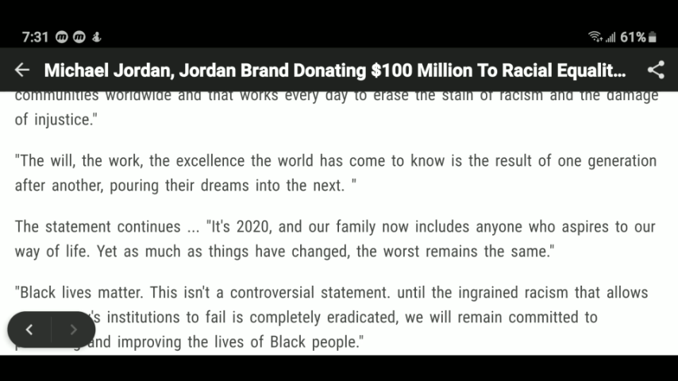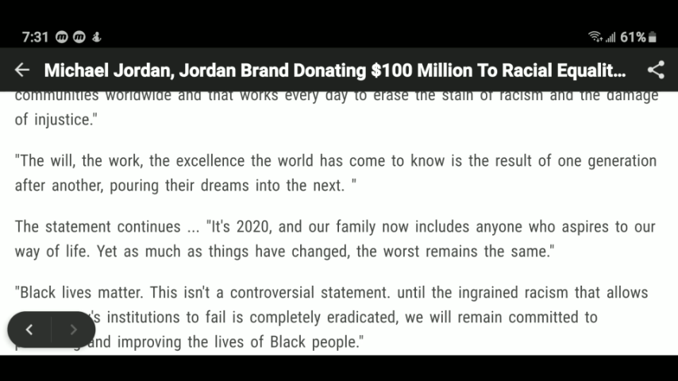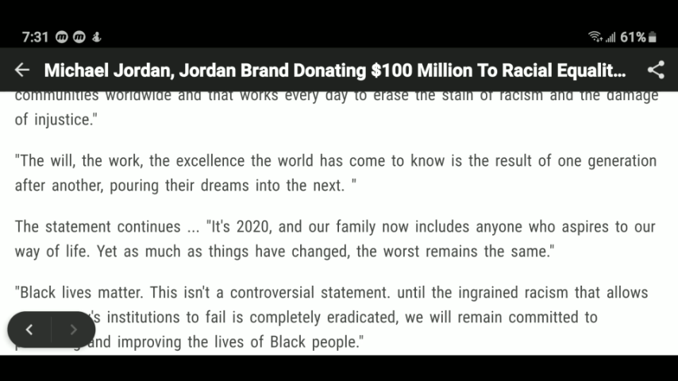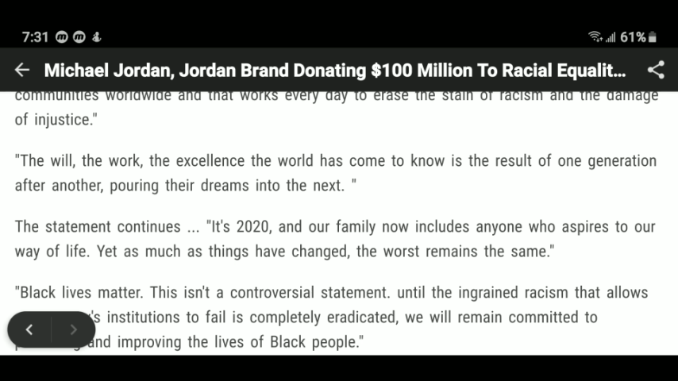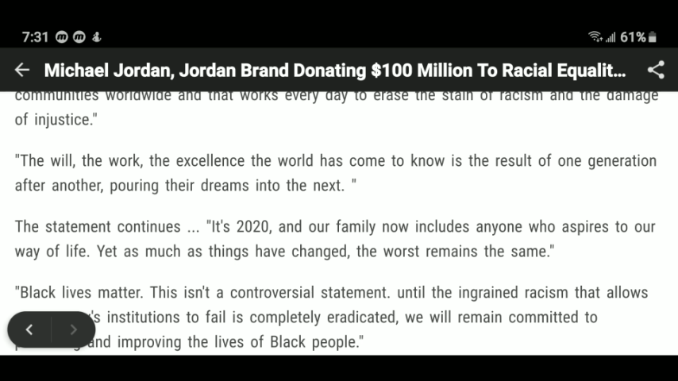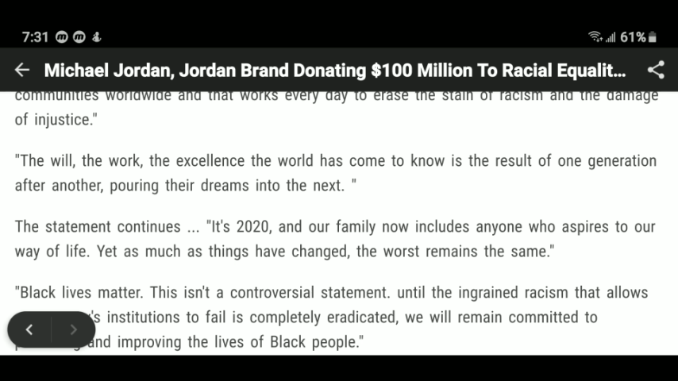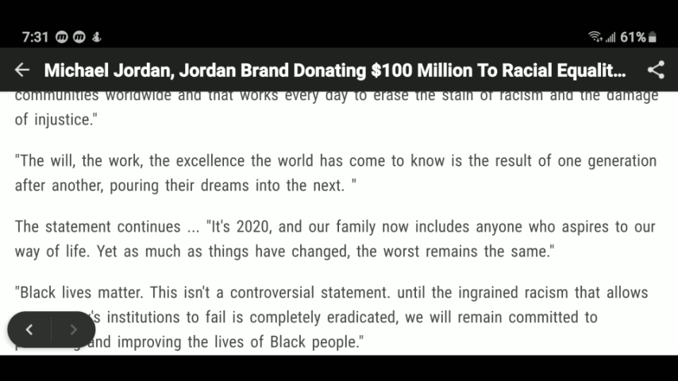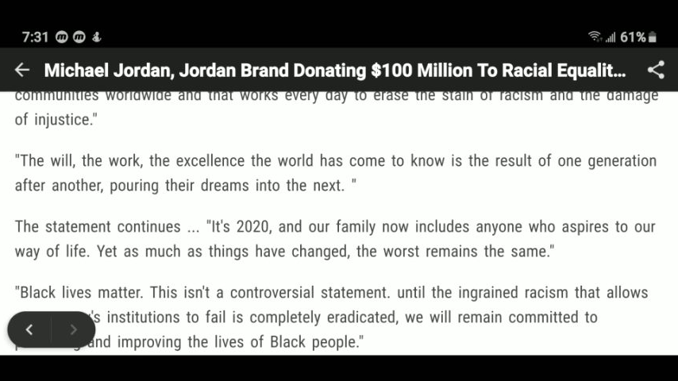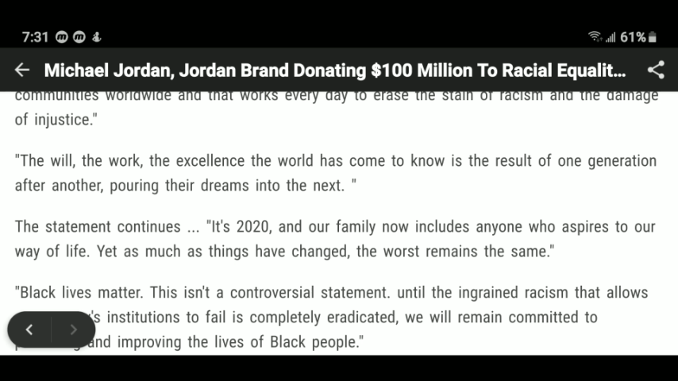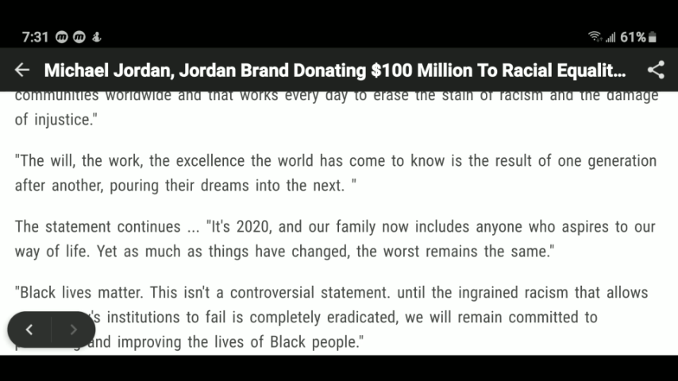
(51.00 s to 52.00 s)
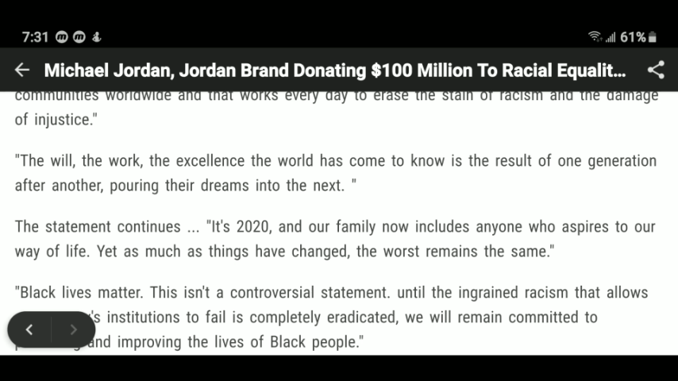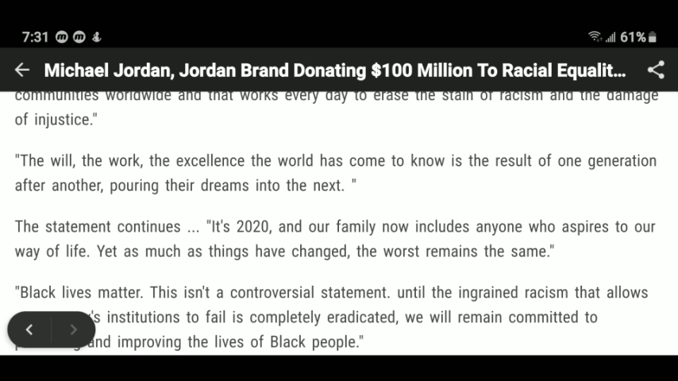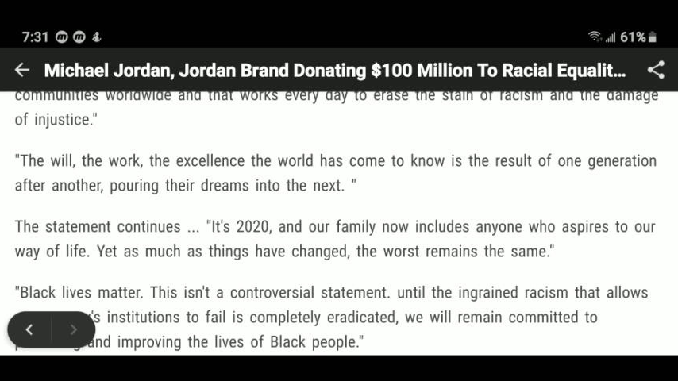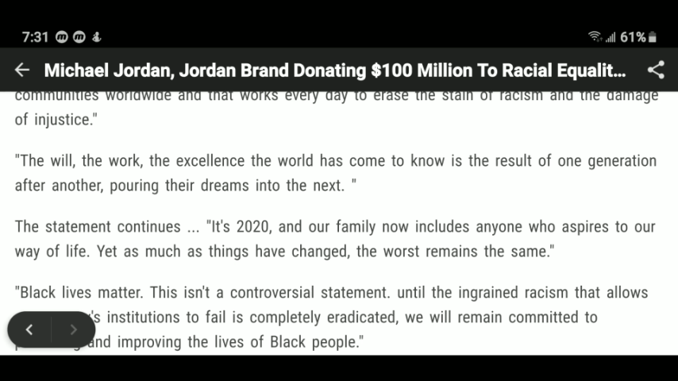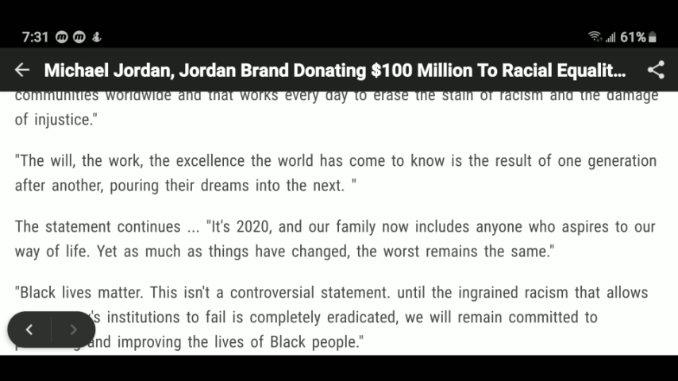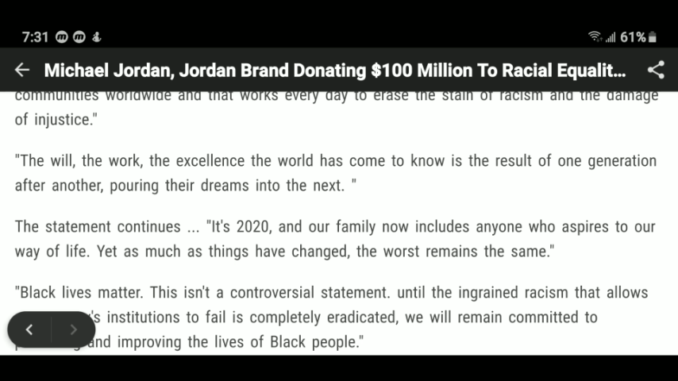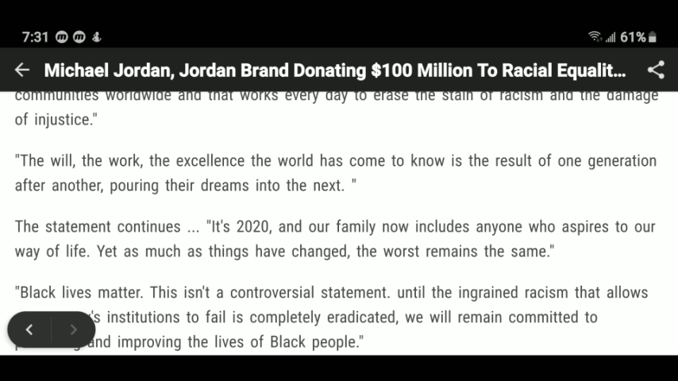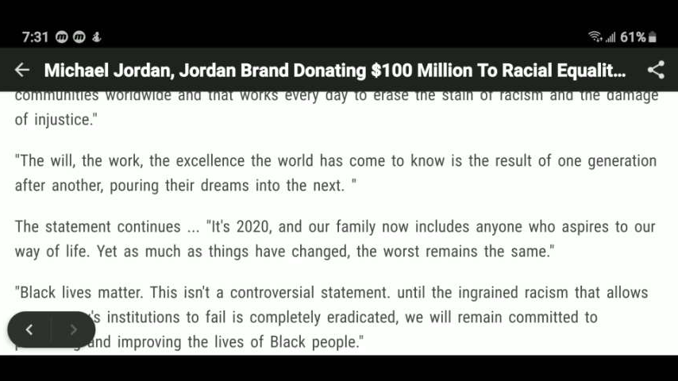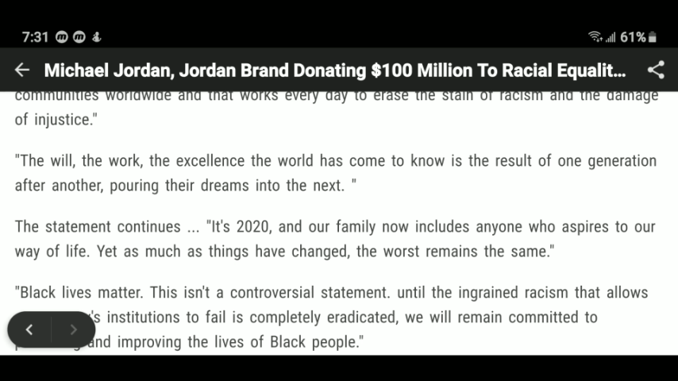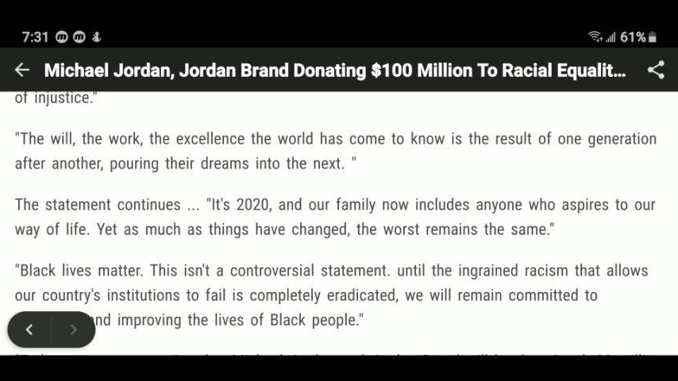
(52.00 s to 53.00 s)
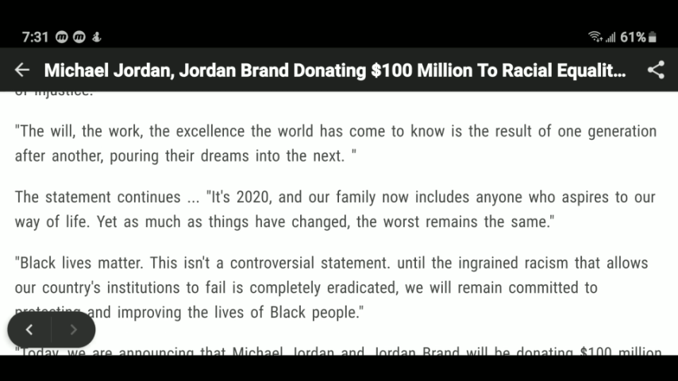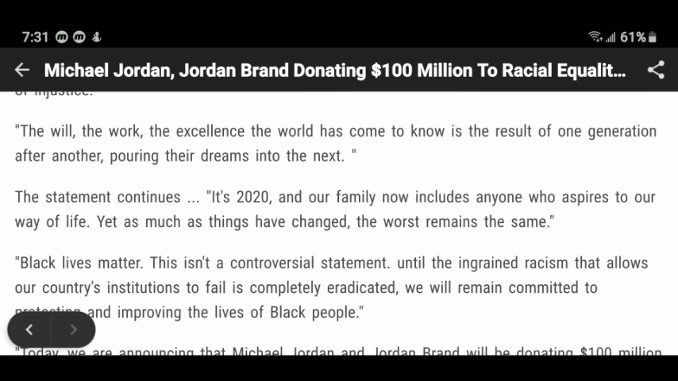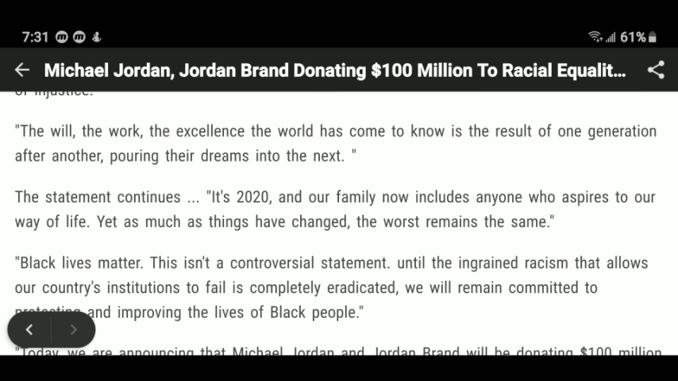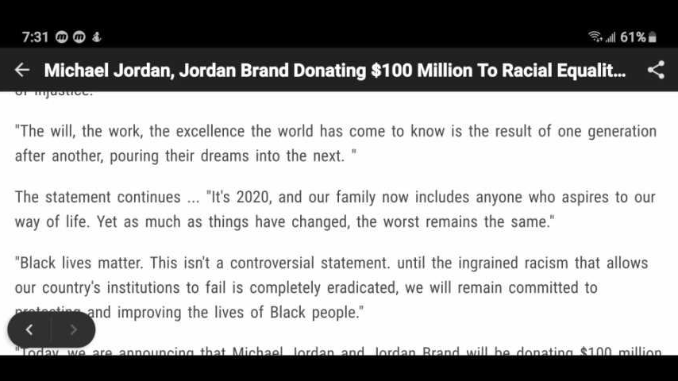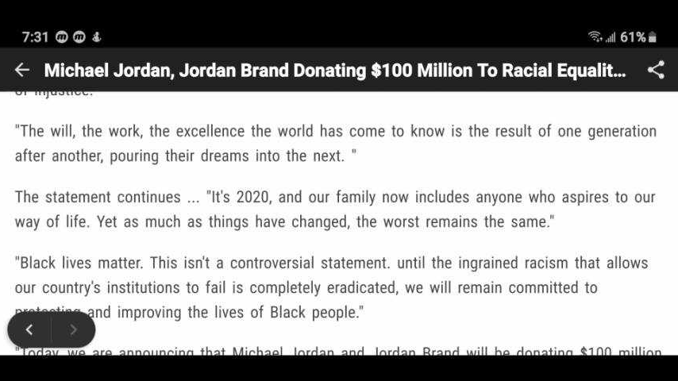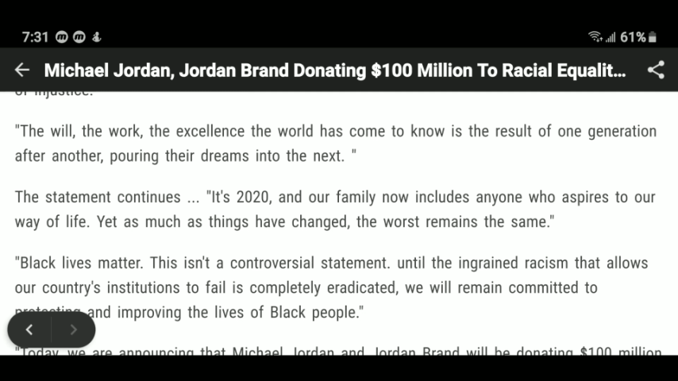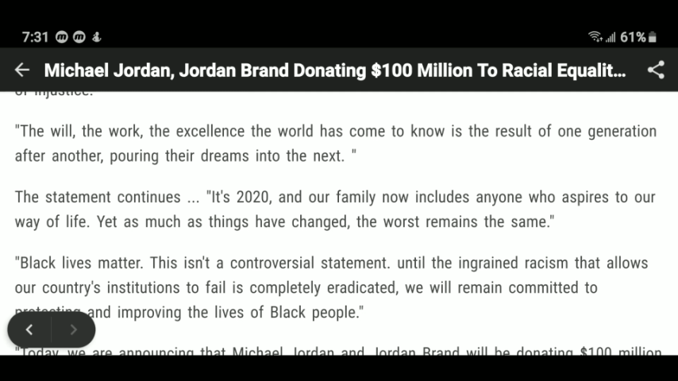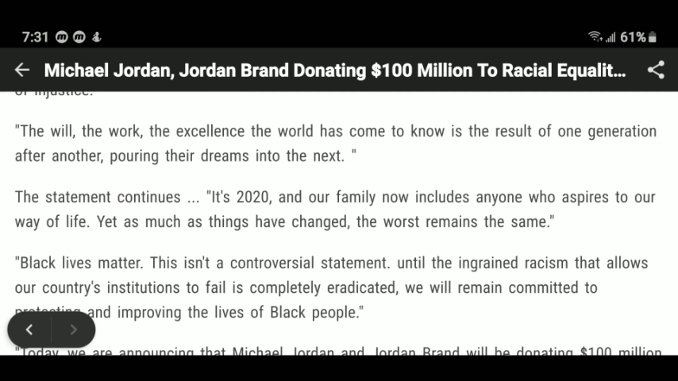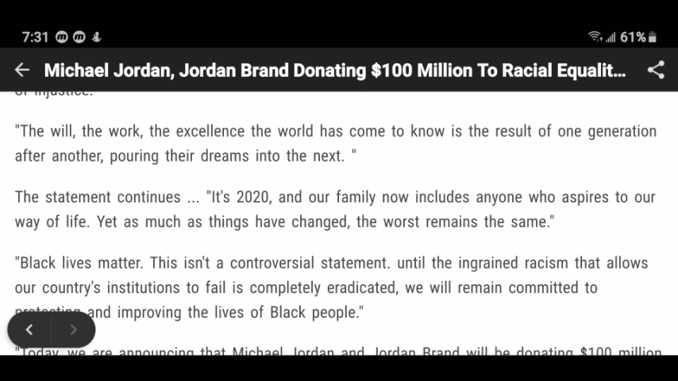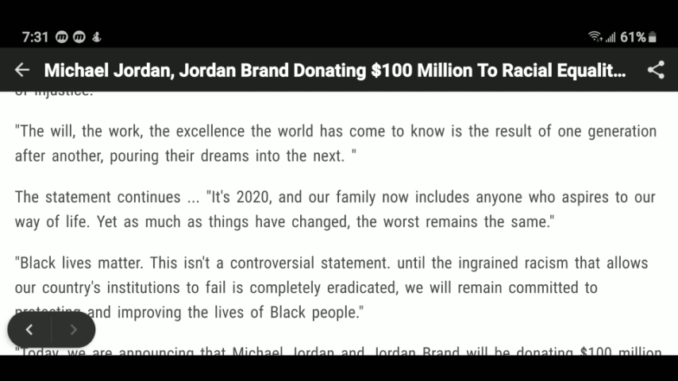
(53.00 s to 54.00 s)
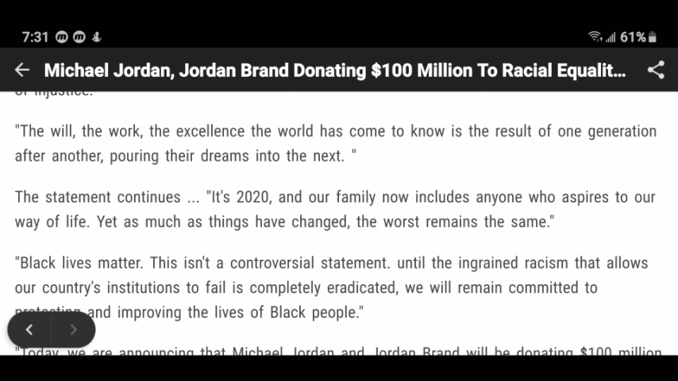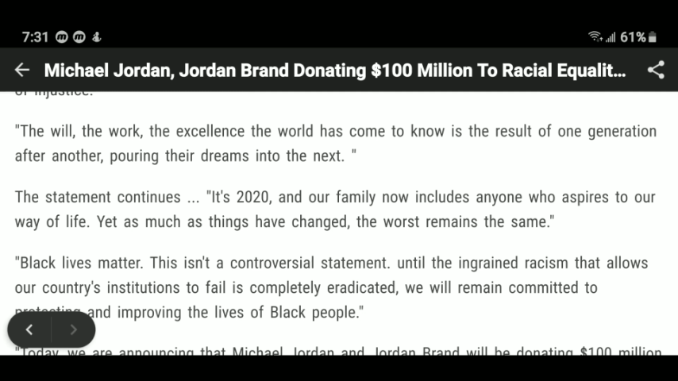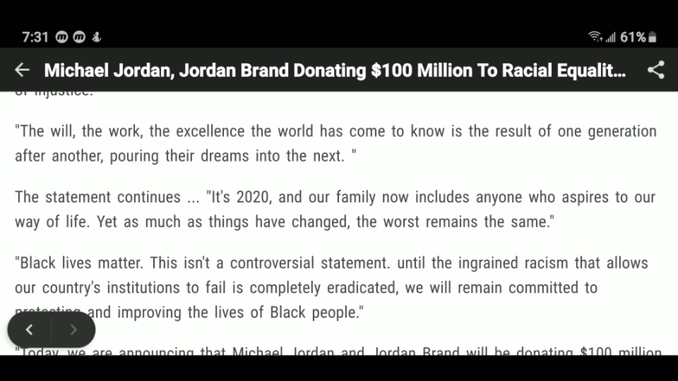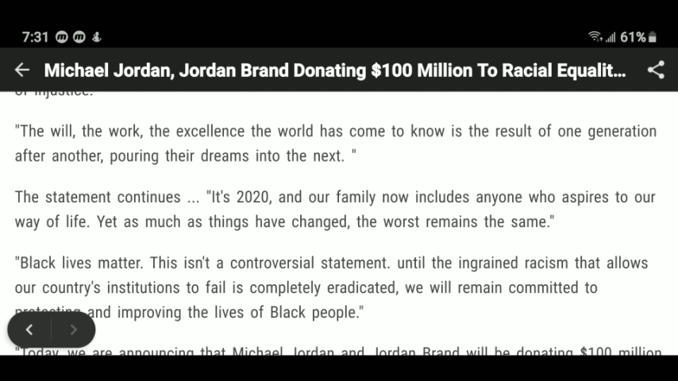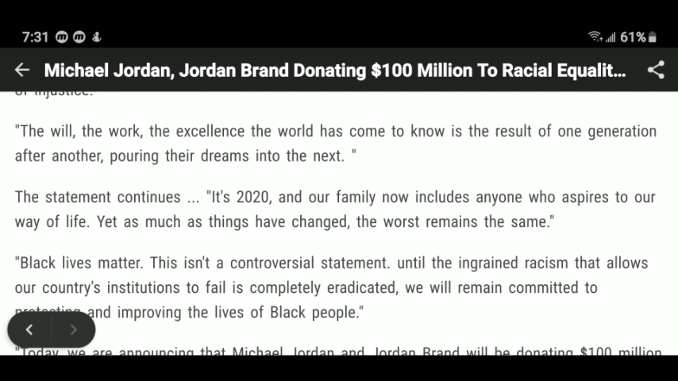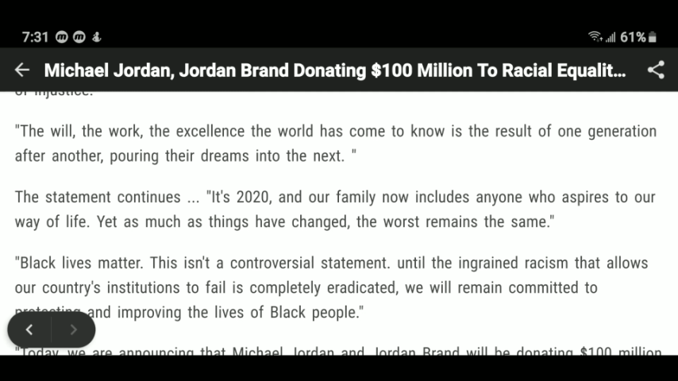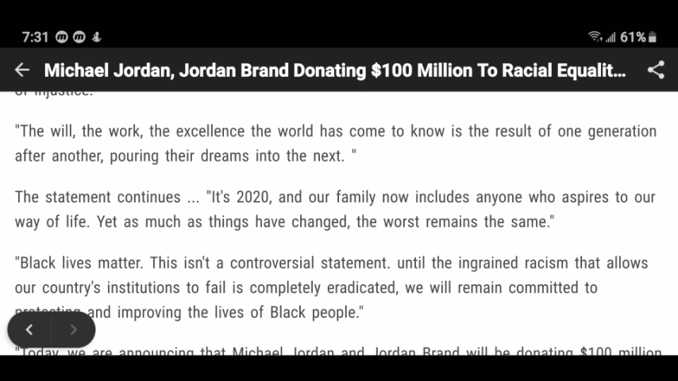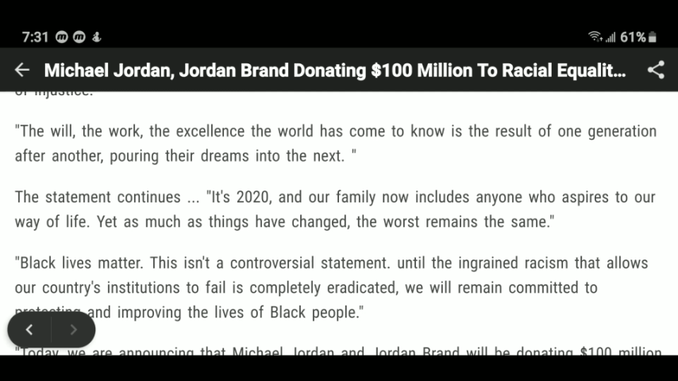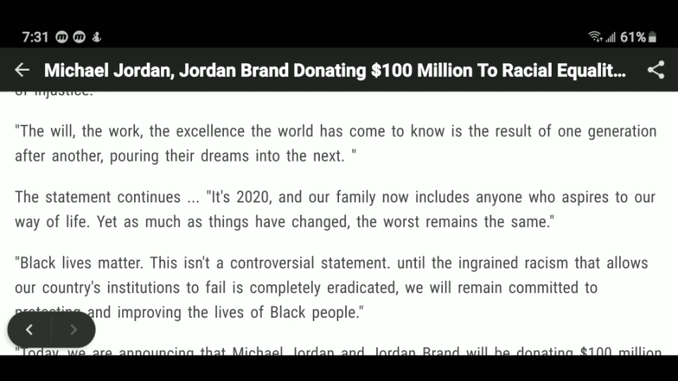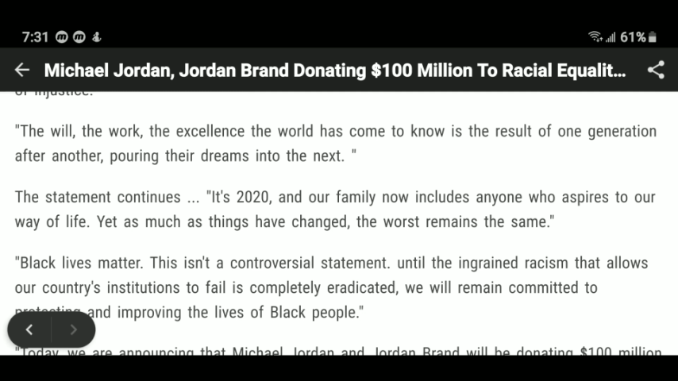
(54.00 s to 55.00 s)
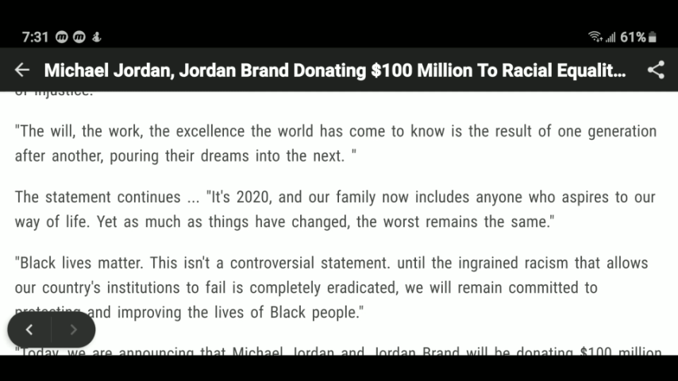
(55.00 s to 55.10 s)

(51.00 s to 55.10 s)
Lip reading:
(no speaker visible)